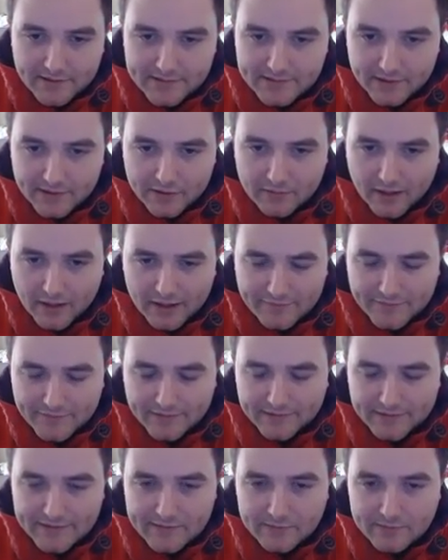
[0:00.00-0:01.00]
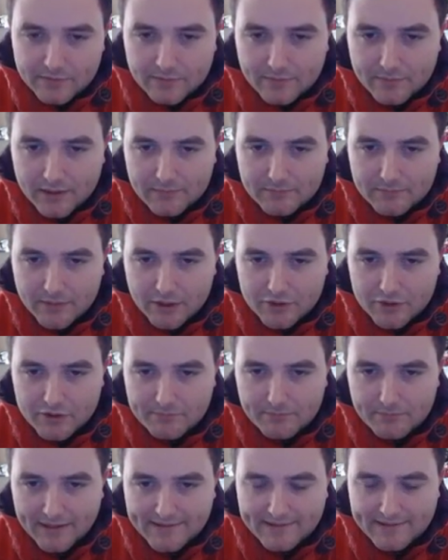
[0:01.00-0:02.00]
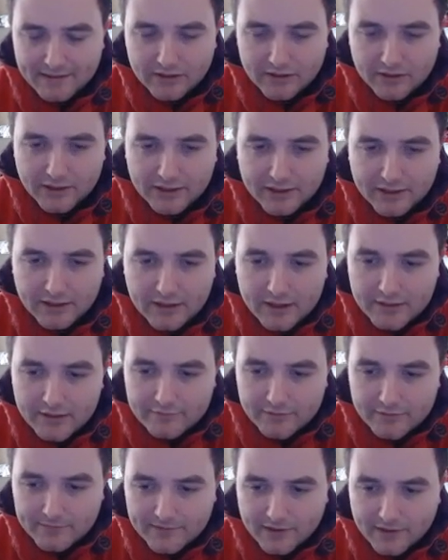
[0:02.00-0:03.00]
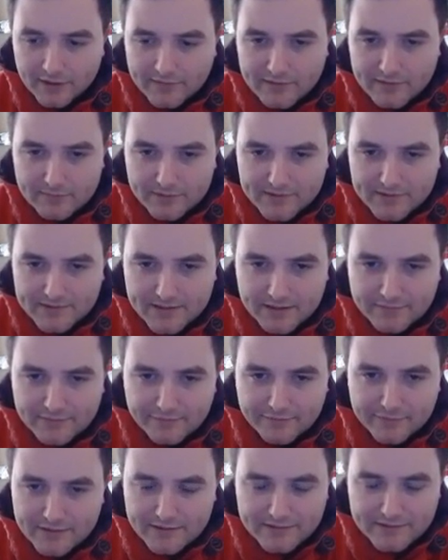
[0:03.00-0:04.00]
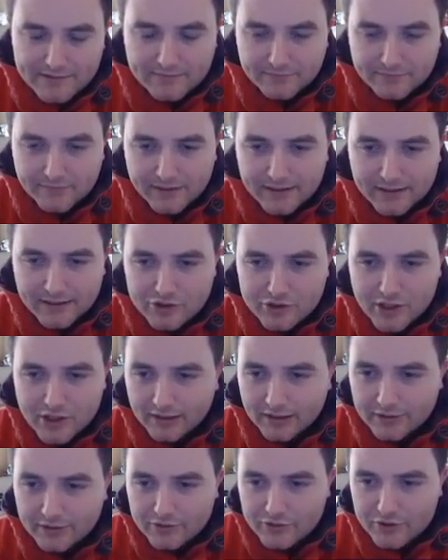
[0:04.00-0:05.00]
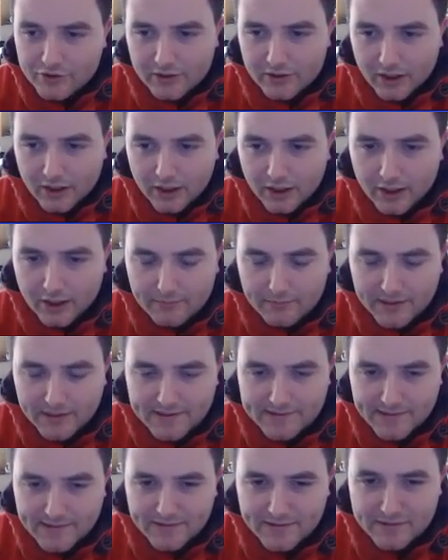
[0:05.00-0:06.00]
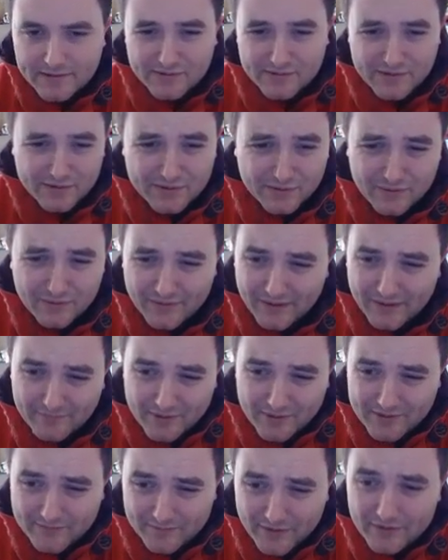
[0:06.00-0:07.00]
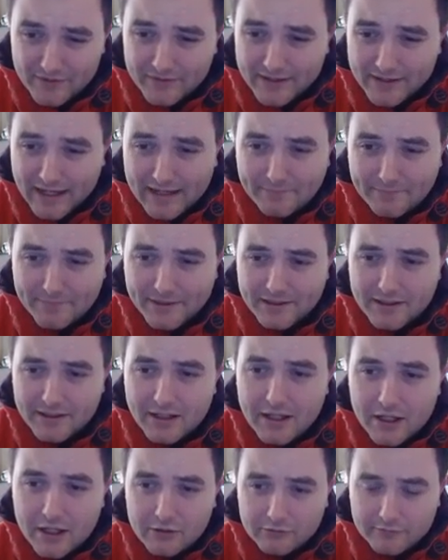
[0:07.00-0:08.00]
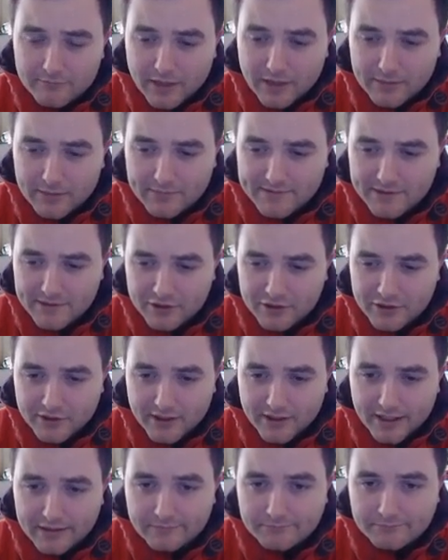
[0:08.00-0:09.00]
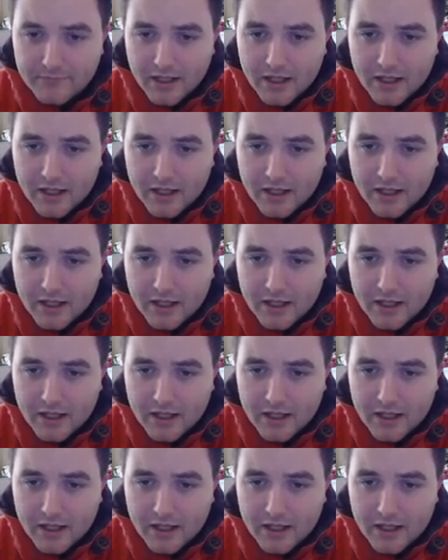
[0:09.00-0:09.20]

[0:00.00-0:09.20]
So I think this would have been a much better line for him to go to, but c three doesn't really challenge uh, my centre at all, and I'm just very happy with my position now.